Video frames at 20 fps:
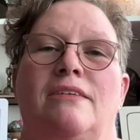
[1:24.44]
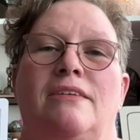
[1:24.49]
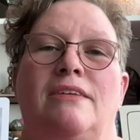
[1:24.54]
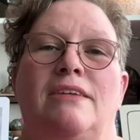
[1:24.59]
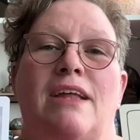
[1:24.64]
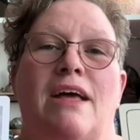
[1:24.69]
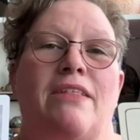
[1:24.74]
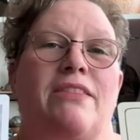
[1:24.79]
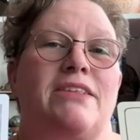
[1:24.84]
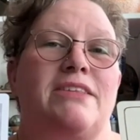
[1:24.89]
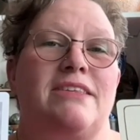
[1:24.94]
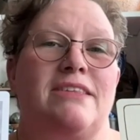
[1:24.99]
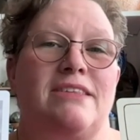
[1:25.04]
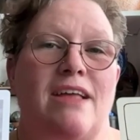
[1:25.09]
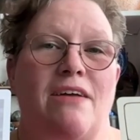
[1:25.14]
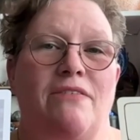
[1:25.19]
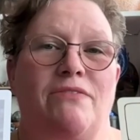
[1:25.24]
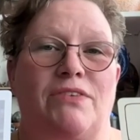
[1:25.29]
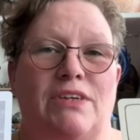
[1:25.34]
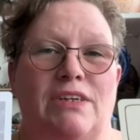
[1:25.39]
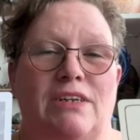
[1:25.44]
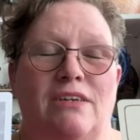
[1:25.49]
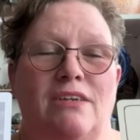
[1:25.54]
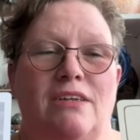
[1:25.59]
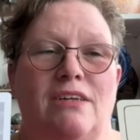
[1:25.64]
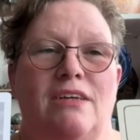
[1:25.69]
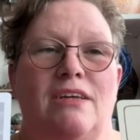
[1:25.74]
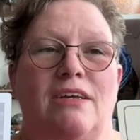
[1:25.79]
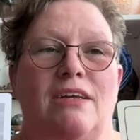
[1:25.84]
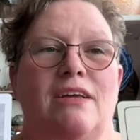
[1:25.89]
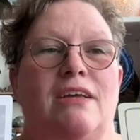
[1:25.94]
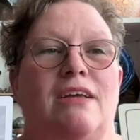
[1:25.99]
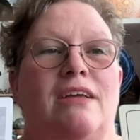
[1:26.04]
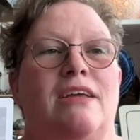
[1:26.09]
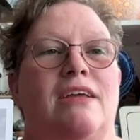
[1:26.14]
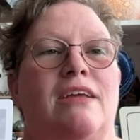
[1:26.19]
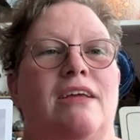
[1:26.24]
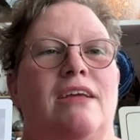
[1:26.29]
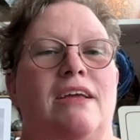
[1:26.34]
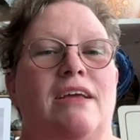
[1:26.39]
Now, the seven
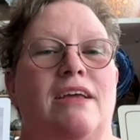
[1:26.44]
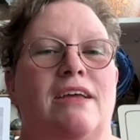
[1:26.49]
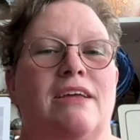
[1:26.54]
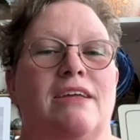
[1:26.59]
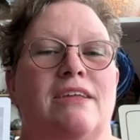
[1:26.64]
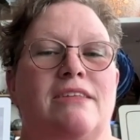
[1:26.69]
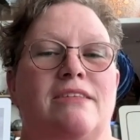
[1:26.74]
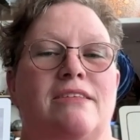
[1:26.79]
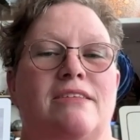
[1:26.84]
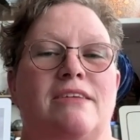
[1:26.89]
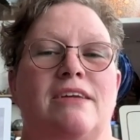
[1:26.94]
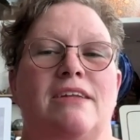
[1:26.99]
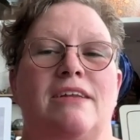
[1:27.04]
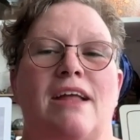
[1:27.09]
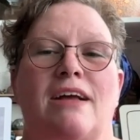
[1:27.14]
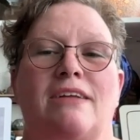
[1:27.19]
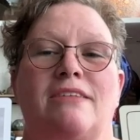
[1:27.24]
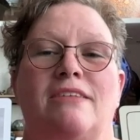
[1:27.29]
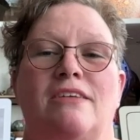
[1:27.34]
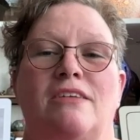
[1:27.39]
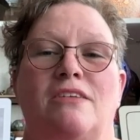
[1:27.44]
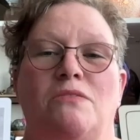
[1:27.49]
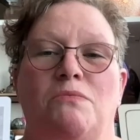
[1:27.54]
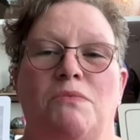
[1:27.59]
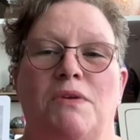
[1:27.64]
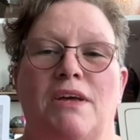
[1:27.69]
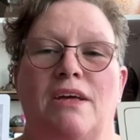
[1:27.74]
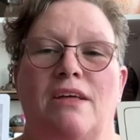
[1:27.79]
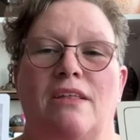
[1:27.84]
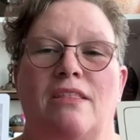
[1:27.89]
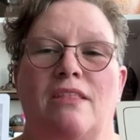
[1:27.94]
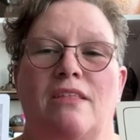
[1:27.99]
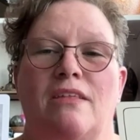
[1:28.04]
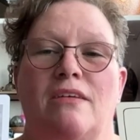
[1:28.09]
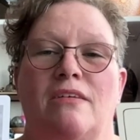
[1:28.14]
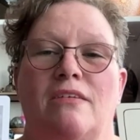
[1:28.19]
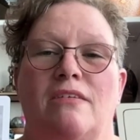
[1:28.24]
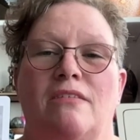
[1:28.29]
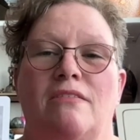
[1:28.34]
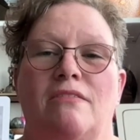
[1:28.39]
is connected with
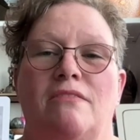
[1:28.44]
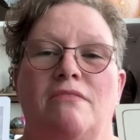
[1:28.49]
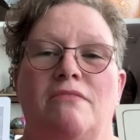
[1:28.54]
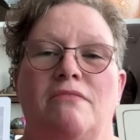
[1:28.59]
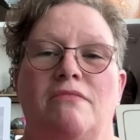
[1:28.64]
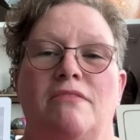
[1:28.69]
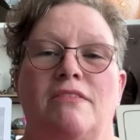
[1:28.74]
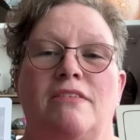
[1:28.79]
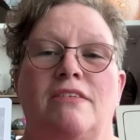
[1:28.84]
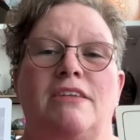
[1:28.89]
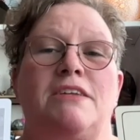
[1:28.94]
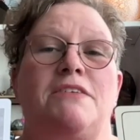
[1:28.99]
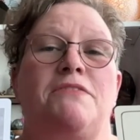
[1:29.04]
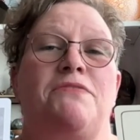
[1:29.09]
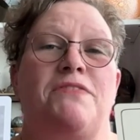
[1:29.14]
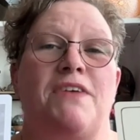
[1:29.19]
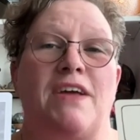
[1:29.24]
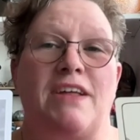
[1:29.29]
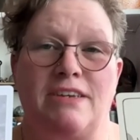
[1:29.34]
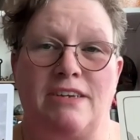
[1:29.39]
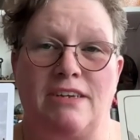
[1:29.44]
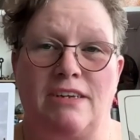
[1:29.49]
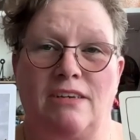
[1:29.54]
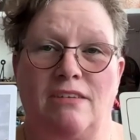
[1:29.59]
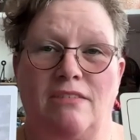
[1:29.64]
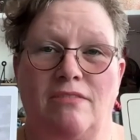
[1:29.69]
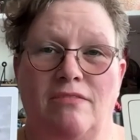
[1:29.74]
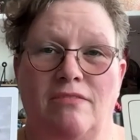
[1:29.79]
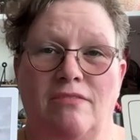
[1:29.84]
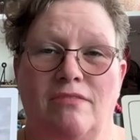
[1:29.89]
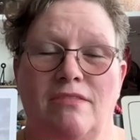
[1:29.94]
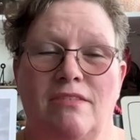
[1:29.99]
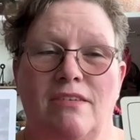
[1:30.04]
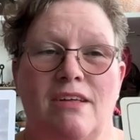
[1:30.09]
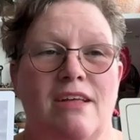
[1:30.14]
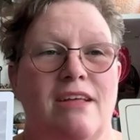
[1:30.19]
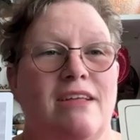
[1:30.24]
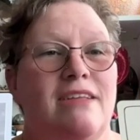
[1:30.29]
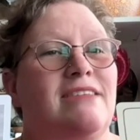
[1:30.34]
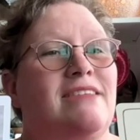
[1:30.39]
defending,
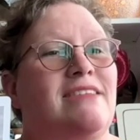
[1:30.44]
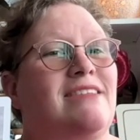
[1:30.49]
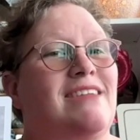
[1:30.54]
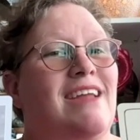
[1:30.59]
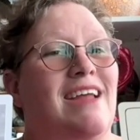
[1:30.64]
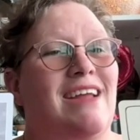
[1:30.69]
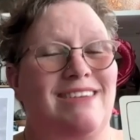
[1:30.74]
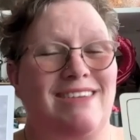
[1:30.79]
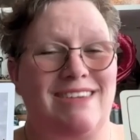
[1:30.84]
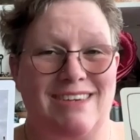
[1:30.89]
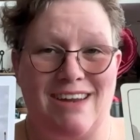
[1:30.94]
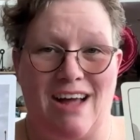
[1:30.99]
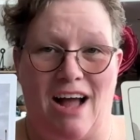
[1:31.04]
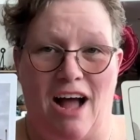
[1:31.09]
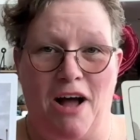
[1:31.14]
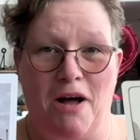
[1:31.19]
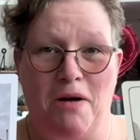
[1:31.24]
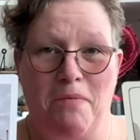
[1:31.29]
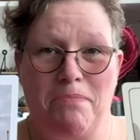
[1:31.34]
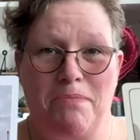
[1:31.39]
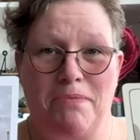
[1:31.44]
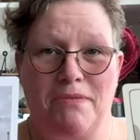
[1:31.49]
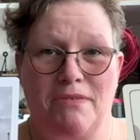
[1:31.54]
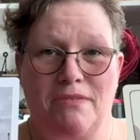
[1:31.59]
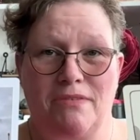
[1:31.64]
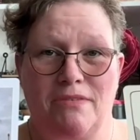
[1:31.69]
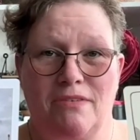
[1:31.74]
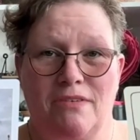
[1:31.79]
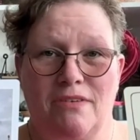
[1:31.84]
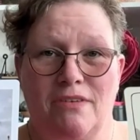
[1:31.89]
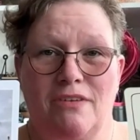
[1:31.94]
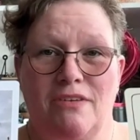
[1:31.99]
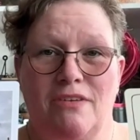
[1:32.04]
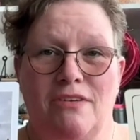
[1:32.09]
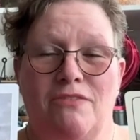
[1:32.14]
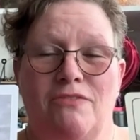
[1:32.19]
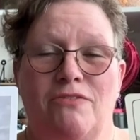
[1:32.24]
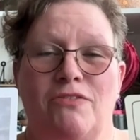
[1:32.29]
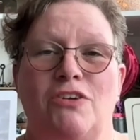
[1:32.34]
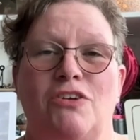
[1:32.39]
standing up
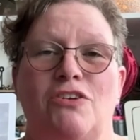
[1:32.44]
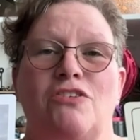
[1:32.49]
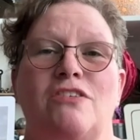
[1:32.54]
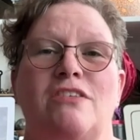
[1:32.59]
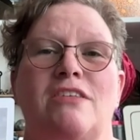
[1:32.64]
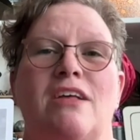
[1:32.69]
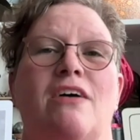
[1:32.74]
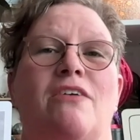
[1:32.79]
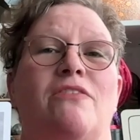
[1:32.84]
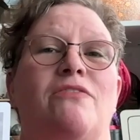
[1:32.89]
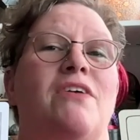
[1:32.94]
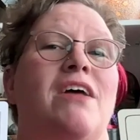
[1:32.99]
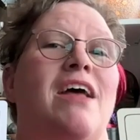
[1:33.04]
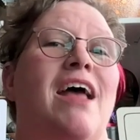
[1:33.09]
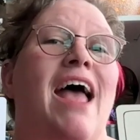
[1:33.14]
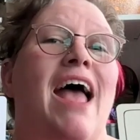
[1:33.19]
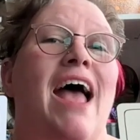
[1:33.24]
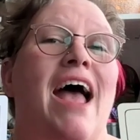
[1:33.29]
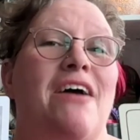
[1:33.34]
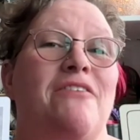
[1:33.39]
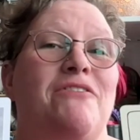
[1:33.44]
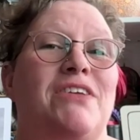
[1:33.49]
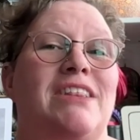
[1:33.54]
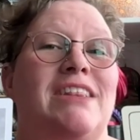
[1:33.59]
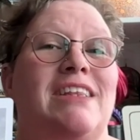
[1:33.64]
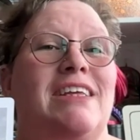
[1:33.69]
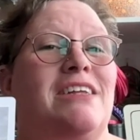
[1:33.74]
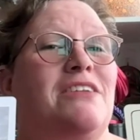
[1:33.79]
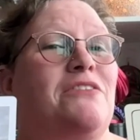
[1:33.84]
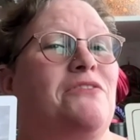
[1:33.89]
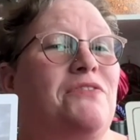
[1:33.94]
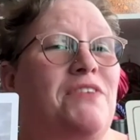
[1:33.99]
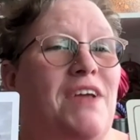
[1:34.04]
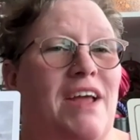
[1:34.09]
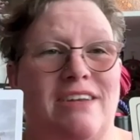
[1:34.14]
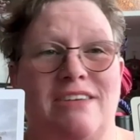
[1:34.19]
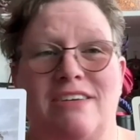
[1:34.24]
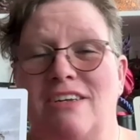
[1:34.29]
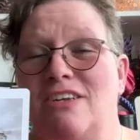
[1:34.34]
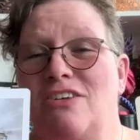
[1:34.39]
for yourself, having the
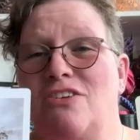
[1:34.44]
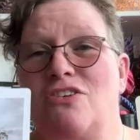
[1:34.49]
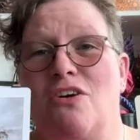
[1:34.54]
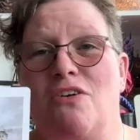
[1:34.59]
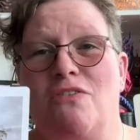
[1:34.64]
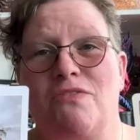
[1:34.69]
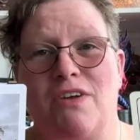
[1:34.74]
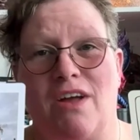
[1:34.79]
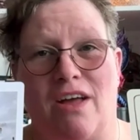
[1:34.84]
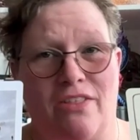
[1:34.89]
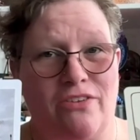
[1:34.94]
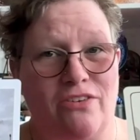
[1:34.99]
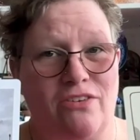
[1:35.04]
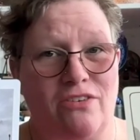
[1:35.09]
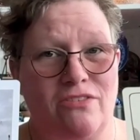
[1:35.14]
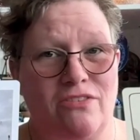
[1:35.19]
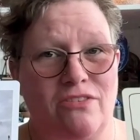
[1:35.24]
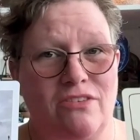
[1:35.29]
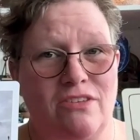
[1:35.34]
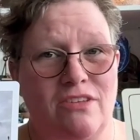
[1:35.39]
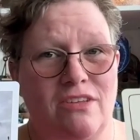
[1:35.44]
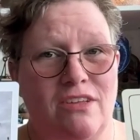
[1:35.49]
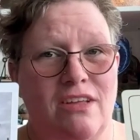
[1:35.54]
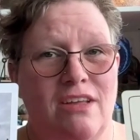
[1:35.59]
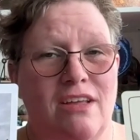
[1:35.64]
advantage over others.